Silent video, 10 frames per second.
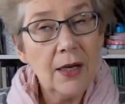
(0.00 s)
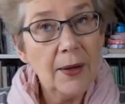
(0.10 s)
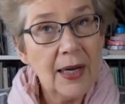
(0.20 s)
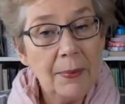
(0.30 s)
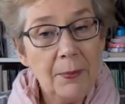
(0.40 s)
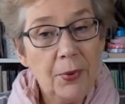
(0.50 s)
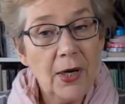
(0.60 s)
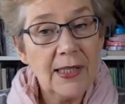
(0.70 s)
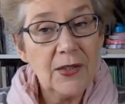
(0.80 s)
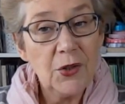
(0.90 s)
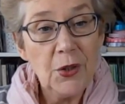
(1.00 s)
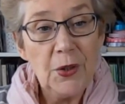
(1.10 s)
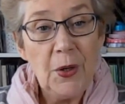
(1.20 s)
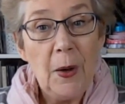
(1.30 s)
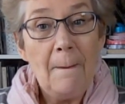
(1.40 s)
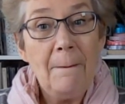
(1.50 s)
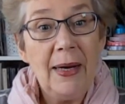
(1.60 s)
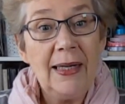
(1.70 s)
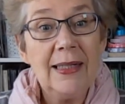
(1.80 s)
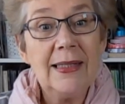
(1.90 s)
are going up in price too,
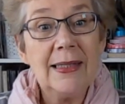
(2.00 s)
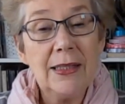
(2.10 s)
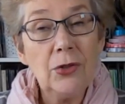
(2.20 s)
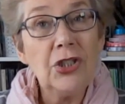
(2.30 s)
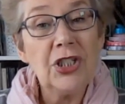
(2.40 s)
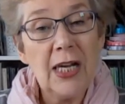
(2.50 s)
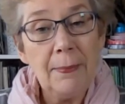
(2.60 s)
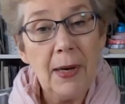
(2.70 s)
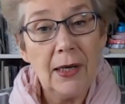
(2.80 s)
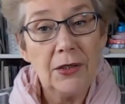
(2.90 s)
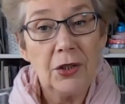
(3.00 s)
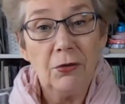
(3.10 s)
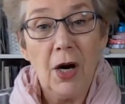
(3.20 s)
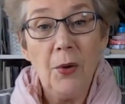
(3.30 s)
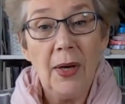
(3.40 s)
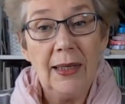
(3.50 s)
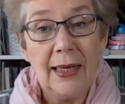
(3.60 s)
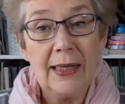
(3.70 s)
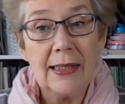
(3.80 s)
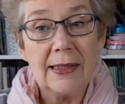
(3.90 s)
but it is still cheaper to grow a
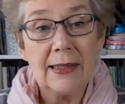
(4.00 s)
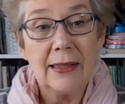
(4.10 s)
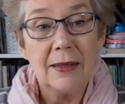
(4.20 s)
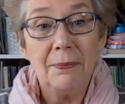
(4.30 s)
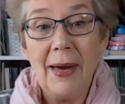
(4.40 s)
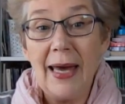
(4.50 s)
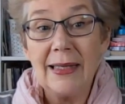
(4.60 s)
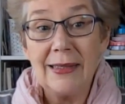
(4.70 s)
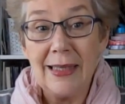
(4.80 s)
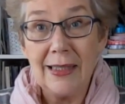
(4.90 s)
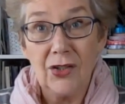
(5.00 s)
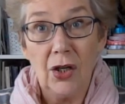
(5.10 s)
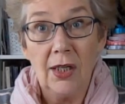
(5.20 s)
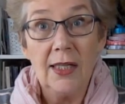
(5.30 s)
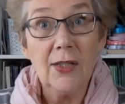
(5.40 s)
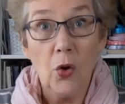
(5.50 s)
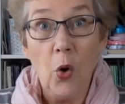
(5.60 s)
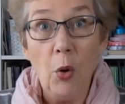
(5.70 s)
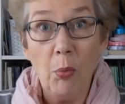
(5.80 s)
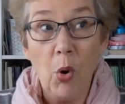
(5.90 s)
lettuce than pay $6
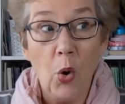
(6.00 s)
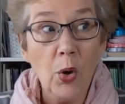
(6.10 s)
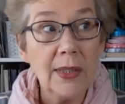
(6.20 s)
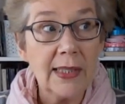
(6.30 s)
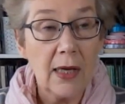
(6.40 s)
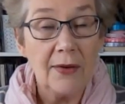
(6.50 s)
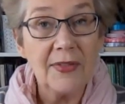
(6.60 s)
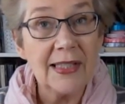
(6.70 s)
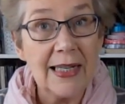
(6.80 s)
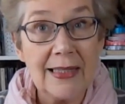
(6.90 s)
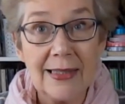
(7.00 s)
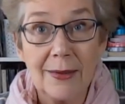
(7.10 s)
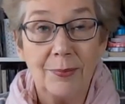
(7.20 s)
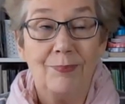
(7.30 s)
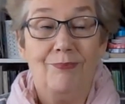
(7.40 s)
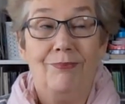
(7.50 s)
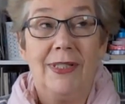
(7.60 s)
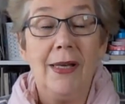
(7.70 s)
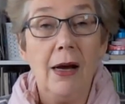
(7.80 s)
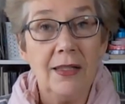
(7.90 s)
or more. So I've seen
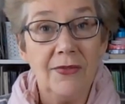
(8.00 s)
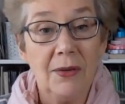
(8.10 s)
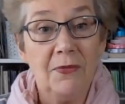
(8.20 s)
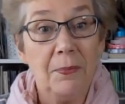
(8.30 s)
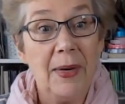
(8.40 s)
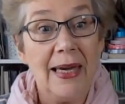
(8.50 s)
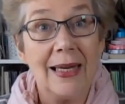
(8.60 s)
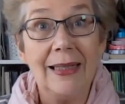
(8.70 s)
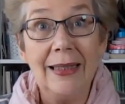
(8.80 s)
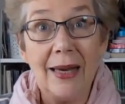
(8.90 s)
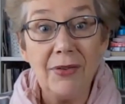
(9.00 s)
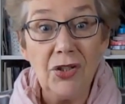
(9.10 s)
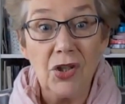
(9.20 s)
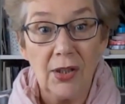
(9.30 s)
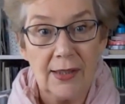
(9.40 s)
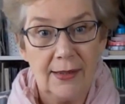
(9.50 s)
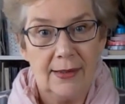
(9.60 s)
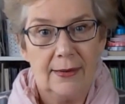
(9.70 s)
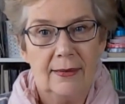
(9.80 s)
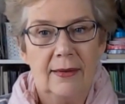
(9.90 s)
signs of them for being $11